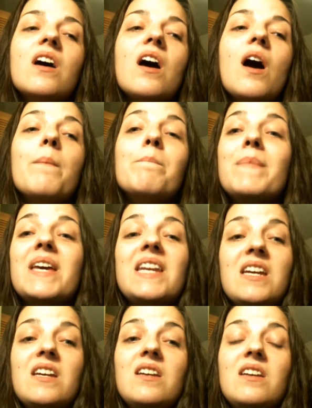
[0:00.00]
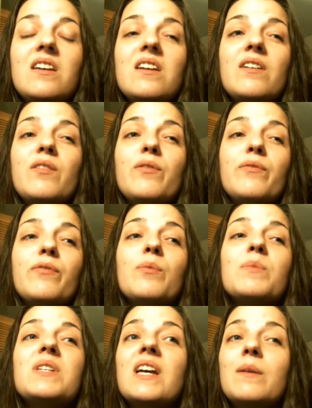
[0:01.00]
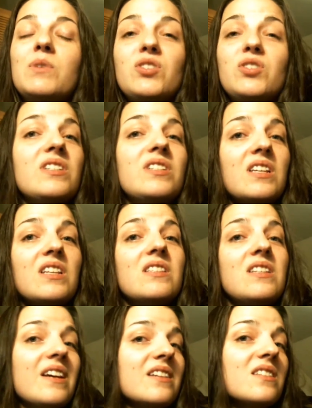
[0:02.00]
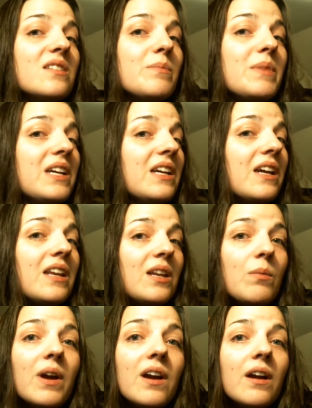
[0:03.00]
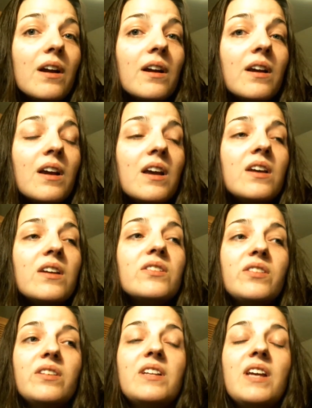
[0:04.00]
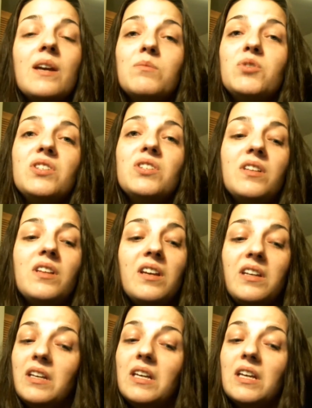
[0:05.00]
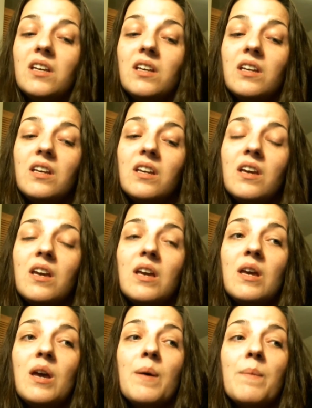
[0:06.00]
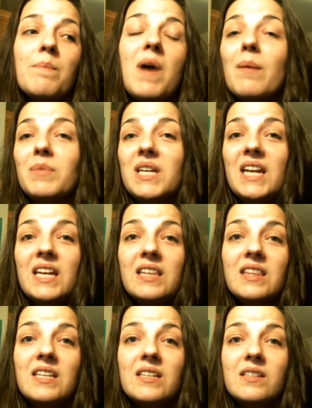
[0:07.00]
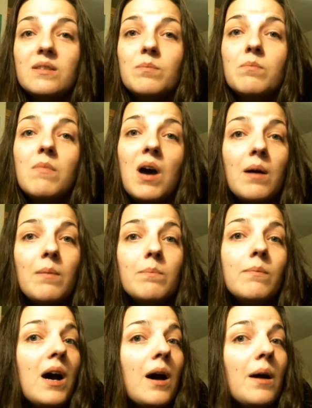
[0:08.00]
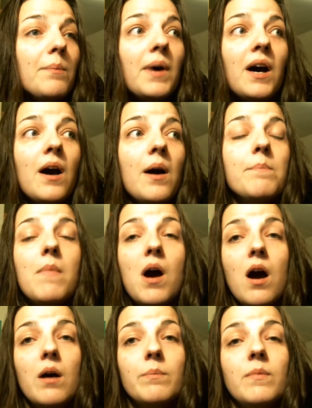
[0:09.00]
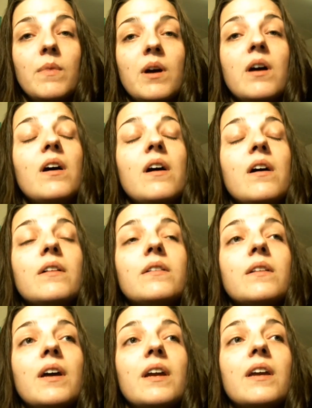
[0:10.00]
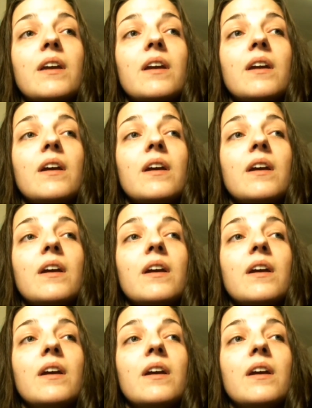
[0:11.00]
a minute from the time that she sits next to me anywhere to the time she's like, Mom, can I get this? Mom, Mom, Mom, Mom. Like,